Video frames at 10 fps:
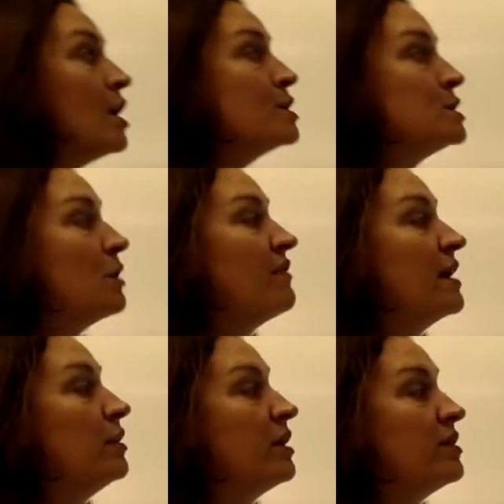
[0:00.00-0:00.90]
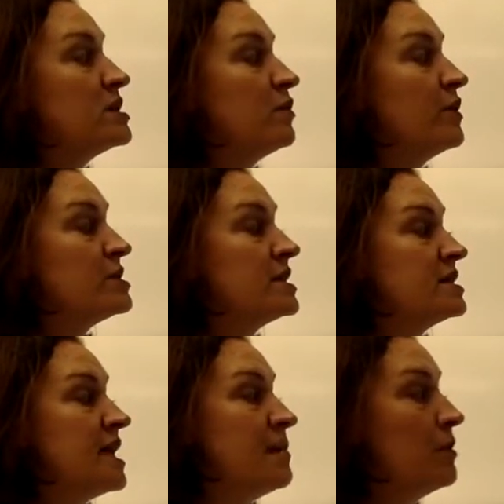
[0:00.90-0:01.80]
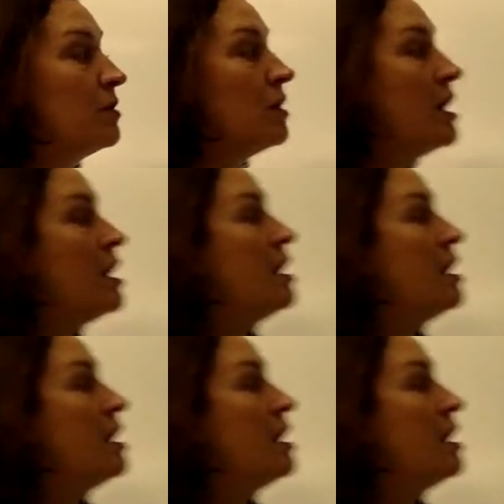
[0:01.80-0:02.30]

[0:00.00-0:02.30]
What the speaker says: So if I look at this first example,